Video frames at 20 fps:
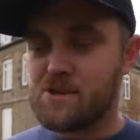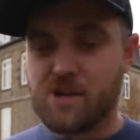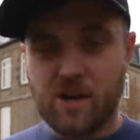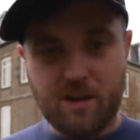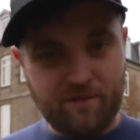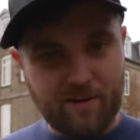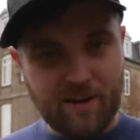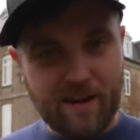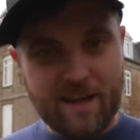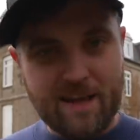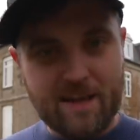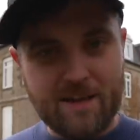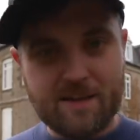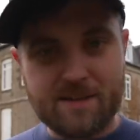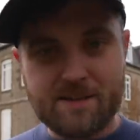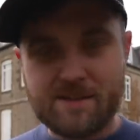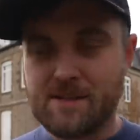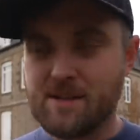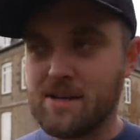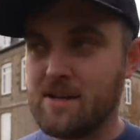Check for
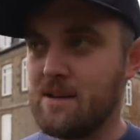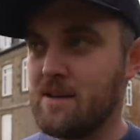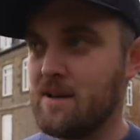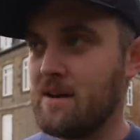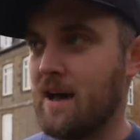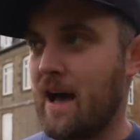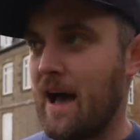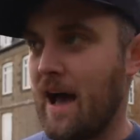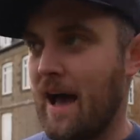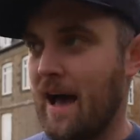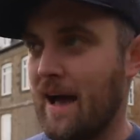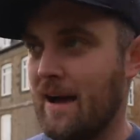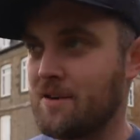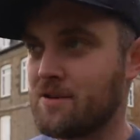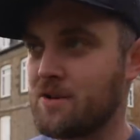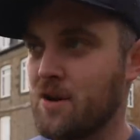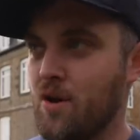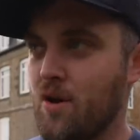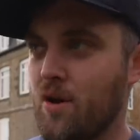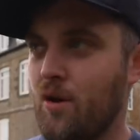leaks.
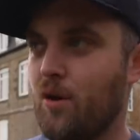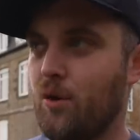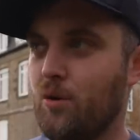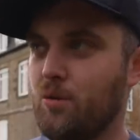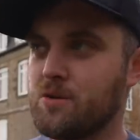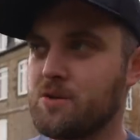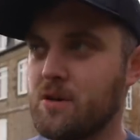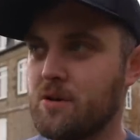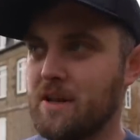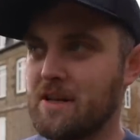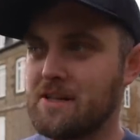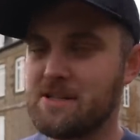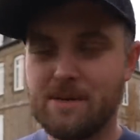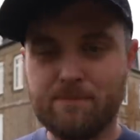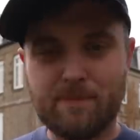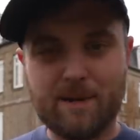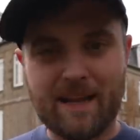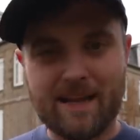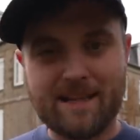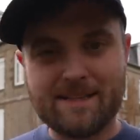And also they
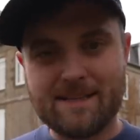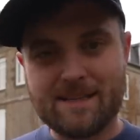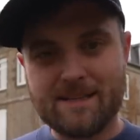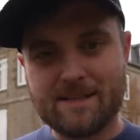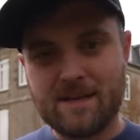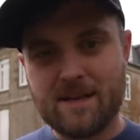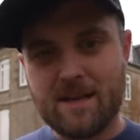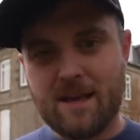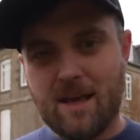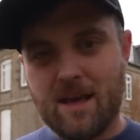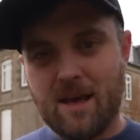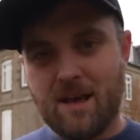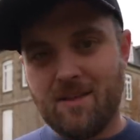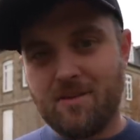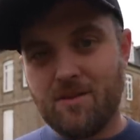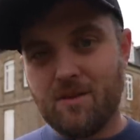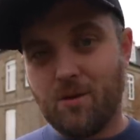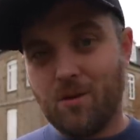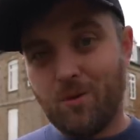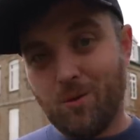stipulated
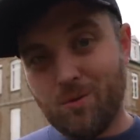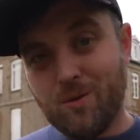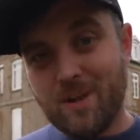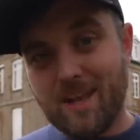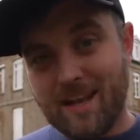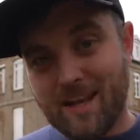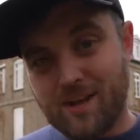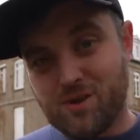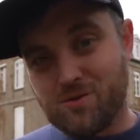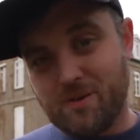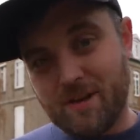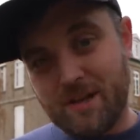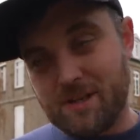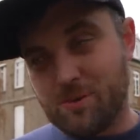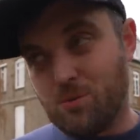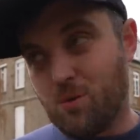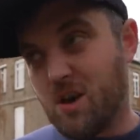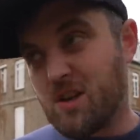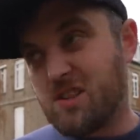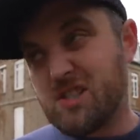that all the
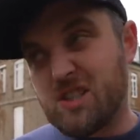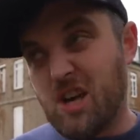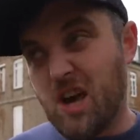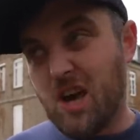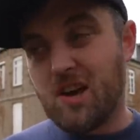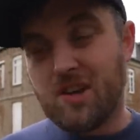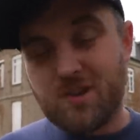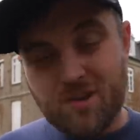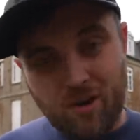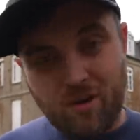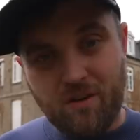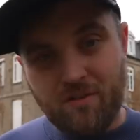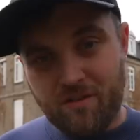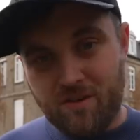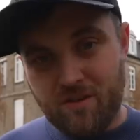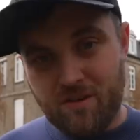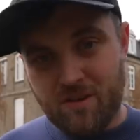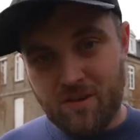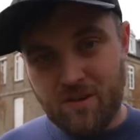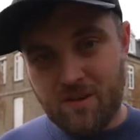electrics were turned
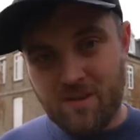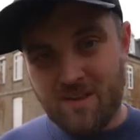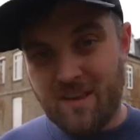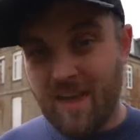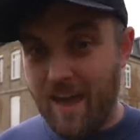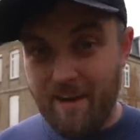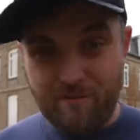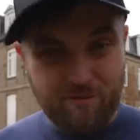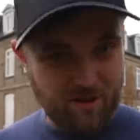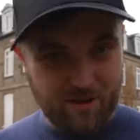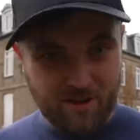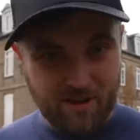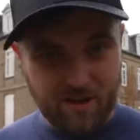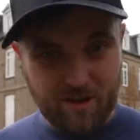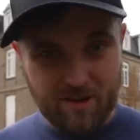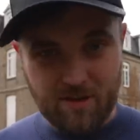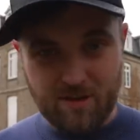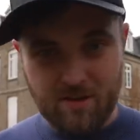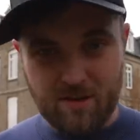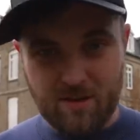off.
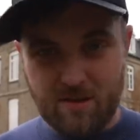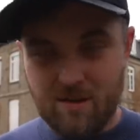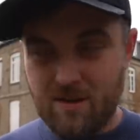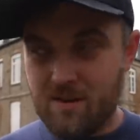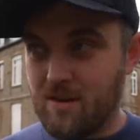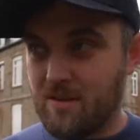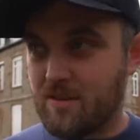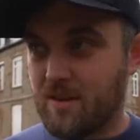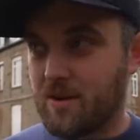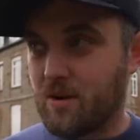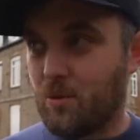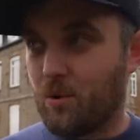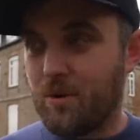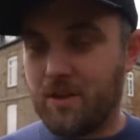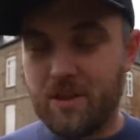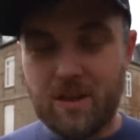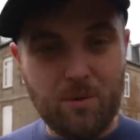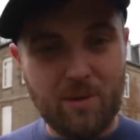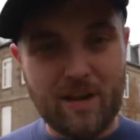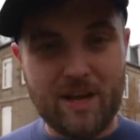Everything. They don't want
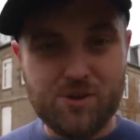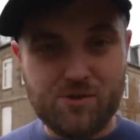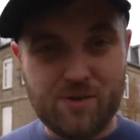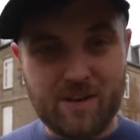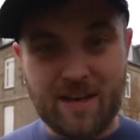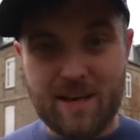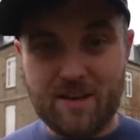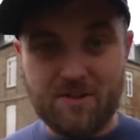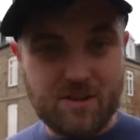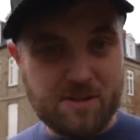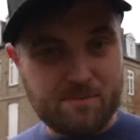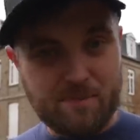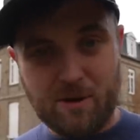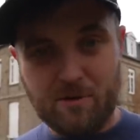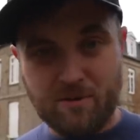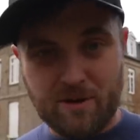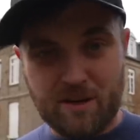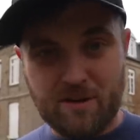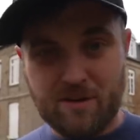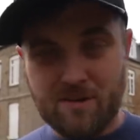no electric in this
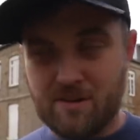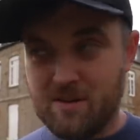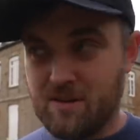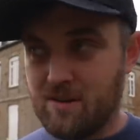building